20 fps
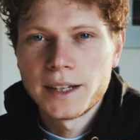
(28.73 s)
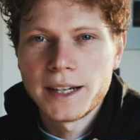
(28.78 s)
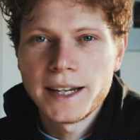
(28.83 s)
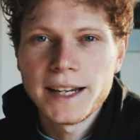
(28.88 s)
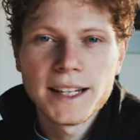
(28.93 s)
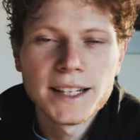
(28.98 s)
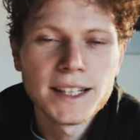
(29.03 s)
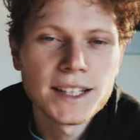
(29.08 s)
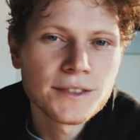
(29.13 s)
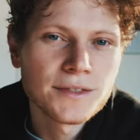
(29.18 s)

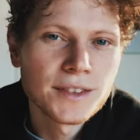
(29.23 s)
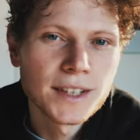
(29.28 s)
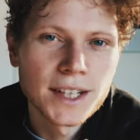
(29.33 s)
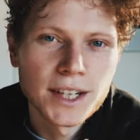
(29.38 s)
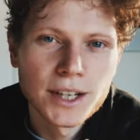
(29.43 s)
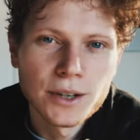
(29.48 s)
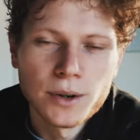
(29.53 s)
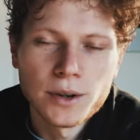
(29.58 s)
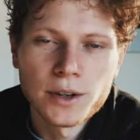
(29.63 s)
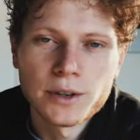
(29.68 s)
In this
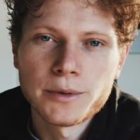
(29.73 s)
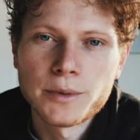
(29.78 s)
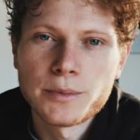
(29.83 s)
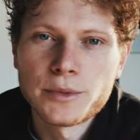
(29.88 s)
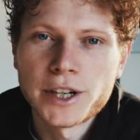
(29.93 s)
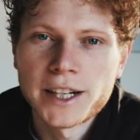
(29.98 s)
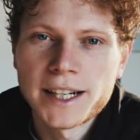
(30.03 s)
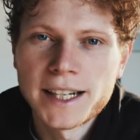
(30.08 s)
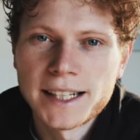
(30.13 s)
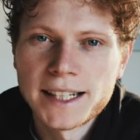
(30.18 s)
video, I'm going to be
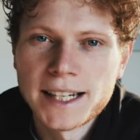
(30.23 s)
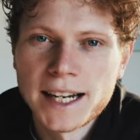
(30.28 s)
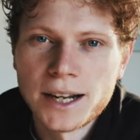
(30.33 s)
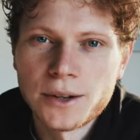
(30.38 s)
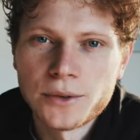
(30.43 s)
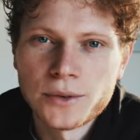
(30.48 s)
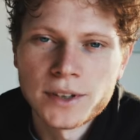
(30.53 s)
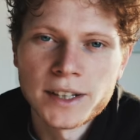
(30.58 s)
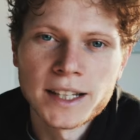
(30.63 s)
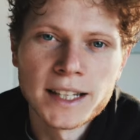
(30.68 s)
breaking
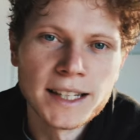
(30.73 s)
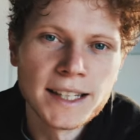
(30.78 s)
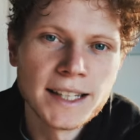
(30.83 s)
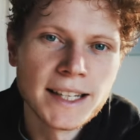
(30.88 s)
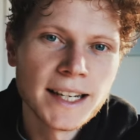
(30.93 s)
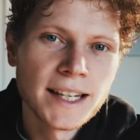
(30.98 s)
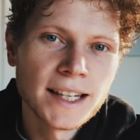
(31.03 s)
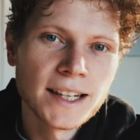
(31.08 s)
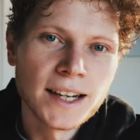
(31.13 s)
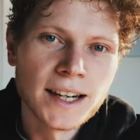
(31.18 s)
down the
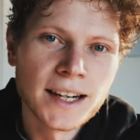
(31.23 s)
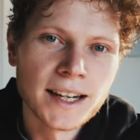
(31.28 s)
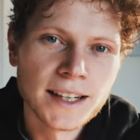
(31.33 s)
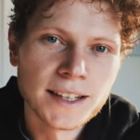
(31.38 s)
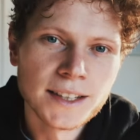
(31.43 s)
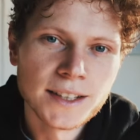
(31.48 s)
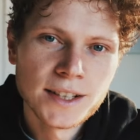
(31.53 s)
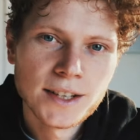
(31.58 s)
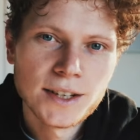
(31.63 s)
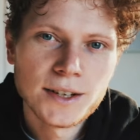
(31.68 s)
gear I
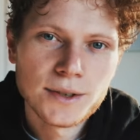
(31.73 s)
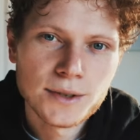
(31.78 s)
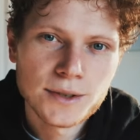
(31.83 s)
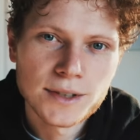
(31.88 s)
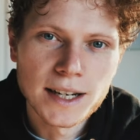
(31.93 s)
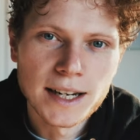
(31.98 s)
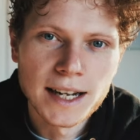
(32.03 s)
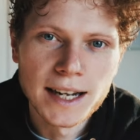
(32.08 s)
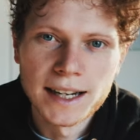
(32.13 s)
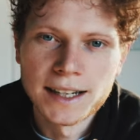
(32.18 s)
used
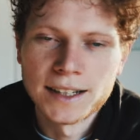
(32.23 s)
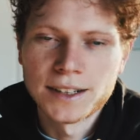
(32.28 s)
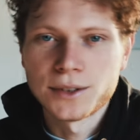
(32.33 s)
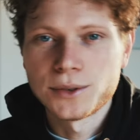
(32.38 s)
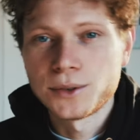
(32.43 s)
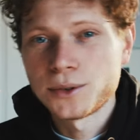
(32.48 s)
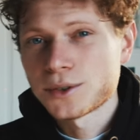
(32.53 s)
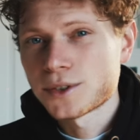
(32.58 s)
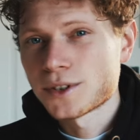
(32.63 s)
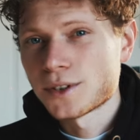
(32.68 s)
and
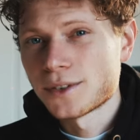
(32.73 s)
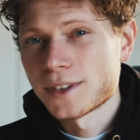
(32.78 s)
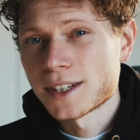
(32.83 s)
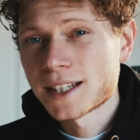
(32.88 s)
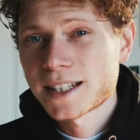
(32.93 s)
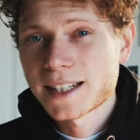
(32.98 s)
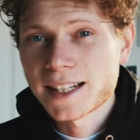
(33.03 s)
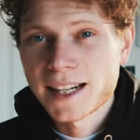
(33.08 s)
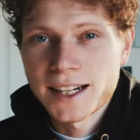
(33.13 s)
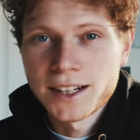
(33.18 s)
also the
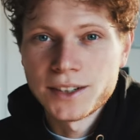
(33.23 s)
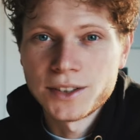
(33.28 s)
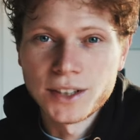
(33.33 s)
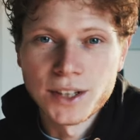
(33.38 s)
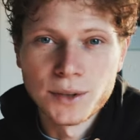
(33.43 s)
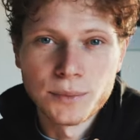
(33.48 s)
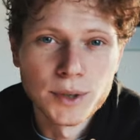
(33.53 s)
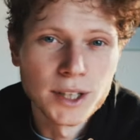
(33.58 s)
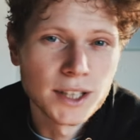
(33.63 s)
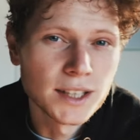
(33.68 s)
style
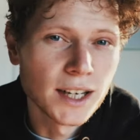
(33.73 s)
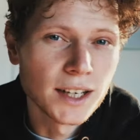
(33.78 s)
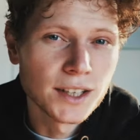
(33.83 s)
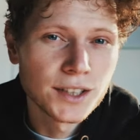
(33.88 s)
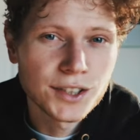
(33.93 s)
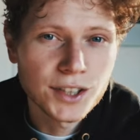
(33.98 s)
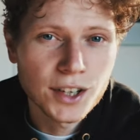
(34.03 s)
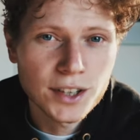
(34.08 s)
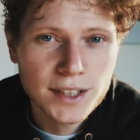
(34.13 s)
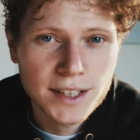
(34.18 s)
in which I
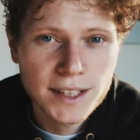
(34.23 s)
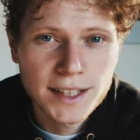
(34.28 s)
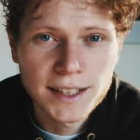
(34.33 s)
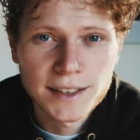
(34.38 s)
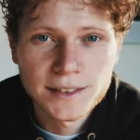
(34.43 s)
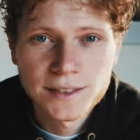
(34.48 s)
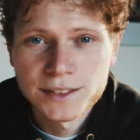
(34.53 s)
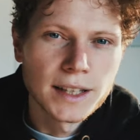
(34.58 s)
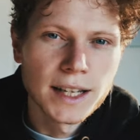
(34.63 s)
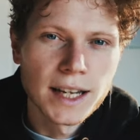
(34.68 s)
shot it.
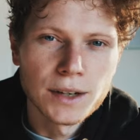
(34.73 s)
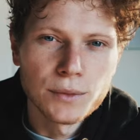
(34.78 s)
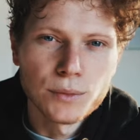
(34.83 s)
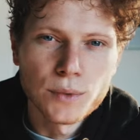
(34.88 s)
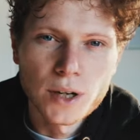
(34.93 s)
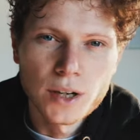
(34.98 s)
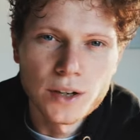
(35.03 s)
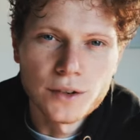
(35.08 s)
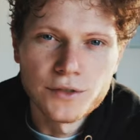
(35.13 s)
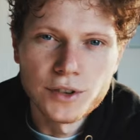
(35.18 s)
Then we're
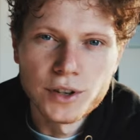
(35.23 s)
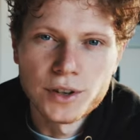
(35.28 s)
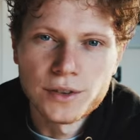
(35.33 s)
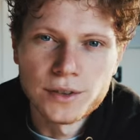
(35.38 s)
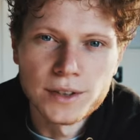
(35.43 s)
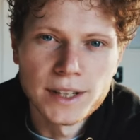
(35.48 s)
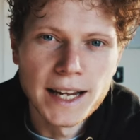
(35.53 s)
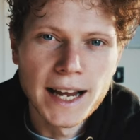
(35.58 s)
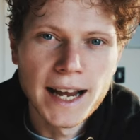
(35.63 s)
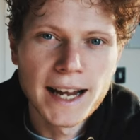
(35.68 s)
going to run through
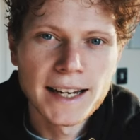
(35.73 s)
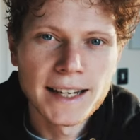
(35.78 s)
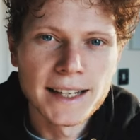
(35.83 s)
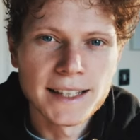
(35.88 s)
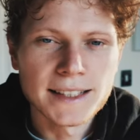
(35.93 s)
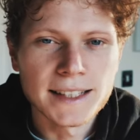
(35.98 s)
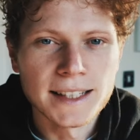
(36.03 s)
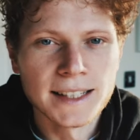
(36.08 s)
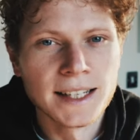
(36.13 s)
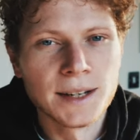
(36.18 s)
the
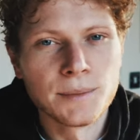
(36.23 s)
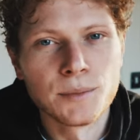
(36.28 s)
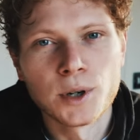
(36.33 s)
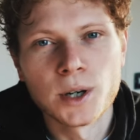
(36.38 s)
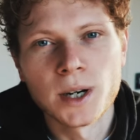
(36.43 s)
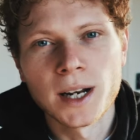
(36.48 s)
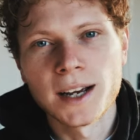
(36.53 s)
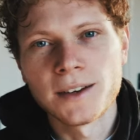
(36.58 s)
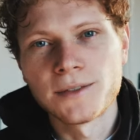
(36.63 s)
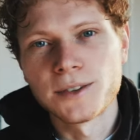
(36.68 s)
edit and then we're
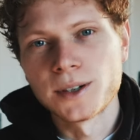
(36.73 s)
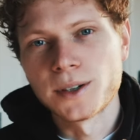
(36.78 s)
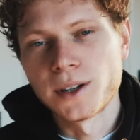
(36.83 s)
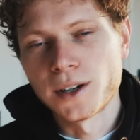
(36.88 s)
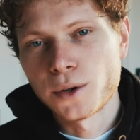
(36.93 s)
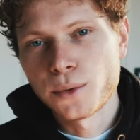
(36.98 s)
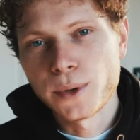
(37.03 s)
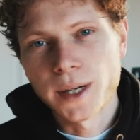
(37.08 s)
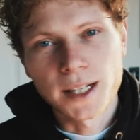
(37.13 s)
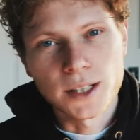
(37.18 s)
going to have a
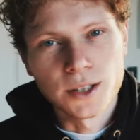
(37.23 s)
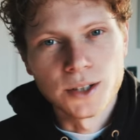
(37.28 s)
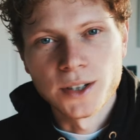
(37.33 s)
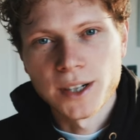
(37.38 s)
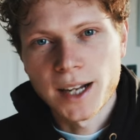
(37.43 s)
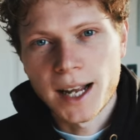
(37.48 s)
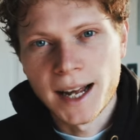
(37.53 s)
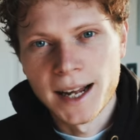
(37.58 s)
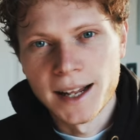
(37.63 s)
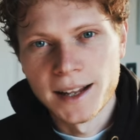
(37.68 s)
quick
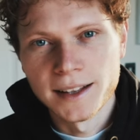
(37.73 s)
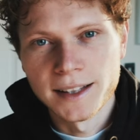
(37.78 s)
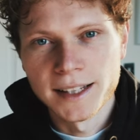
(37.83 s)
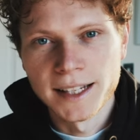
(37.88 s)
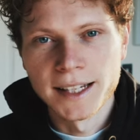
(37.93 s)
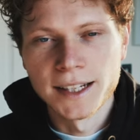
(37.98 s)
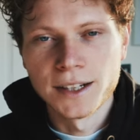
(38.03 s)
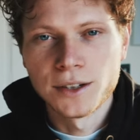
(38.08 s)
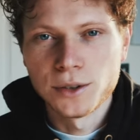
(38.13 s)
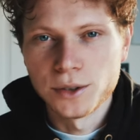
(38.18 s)
look at
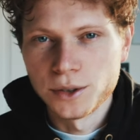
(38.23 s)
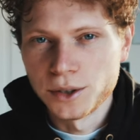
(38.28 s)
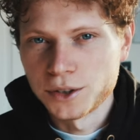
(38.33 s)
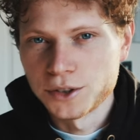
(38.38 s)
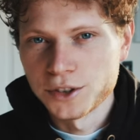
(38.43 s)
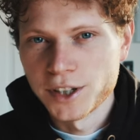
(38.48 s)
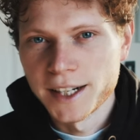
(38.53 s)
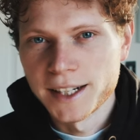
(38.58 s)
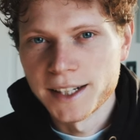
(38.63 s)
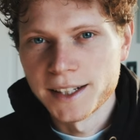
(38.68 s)
the color
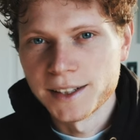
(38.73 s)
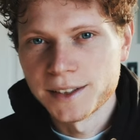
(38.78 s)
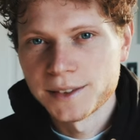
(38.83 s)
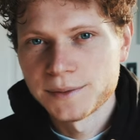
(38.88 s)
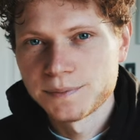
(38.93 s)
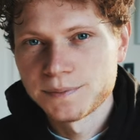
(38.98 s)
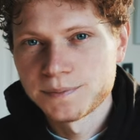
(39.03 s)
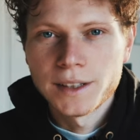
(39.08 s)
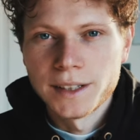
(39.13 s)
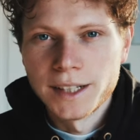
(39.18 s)
grading.
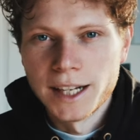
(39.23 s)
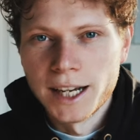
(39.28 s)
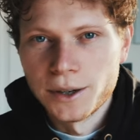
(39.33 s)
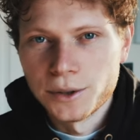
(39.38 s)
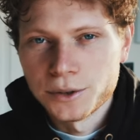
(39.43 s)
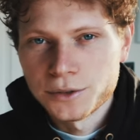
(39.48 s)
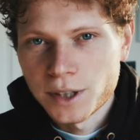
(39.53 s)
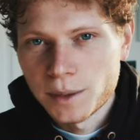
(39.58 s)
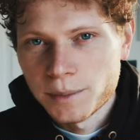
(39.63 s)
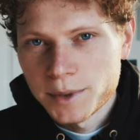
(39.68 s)
Now
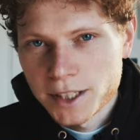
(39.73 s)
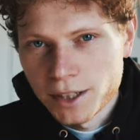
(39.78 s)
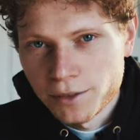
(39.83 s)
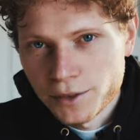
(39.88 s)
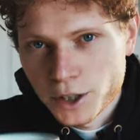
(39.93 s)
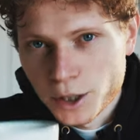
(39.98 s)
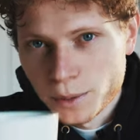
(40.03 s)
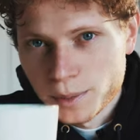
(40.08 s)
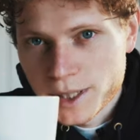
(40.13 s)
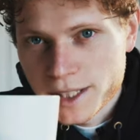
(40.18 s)
grab yourself a
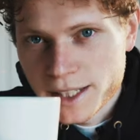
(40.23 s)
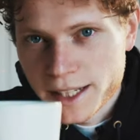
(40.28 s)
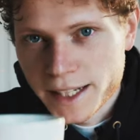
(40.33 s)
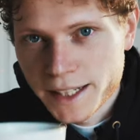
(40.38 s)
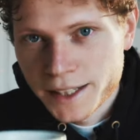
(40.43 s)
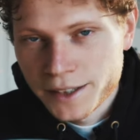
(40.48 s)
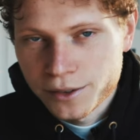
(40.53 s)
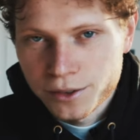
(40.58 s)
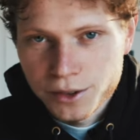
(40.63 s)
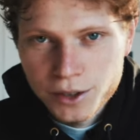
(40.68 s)
cup of
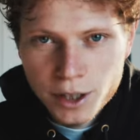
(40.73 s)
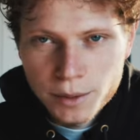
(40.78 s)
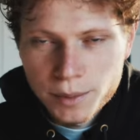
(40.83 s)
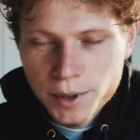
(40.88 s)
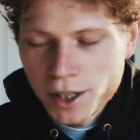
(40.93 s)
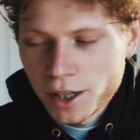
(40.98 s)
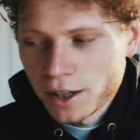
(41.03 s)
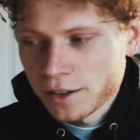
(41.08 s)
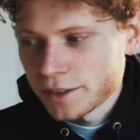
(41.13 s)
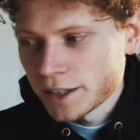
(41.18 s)
tea, cup of
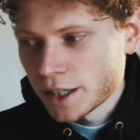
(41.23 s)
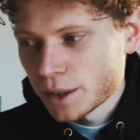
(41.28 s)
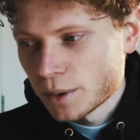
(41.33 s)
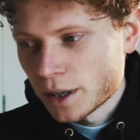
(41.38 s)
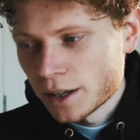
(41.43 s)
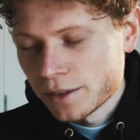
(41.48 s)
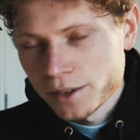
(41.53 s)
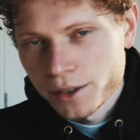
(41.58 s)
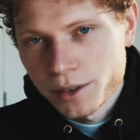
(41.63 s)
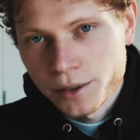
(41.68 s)
coffee,
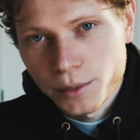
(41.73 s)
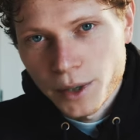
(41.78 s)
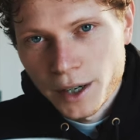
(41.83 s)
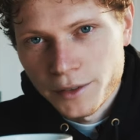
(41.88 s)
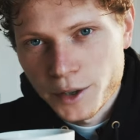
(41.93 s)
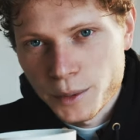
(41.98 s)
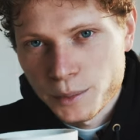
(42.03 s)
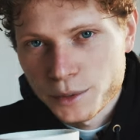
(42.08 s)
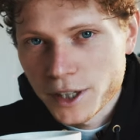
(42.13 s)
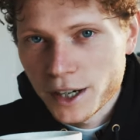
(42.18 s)
whatever
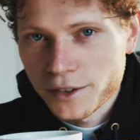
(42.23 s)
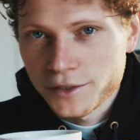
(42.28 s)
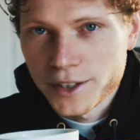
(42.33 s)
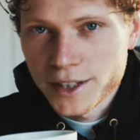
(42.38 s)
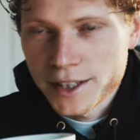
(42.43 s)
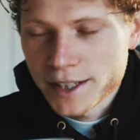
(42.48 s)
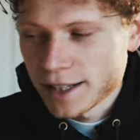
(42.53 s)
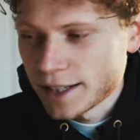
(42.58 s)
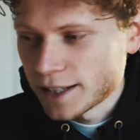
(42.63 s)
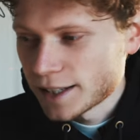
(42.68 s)
your
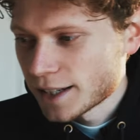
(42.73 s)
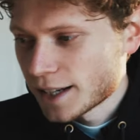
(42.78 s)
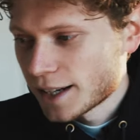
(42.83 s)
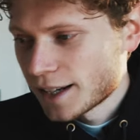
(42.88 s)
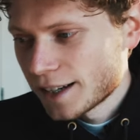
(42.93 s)
preference is.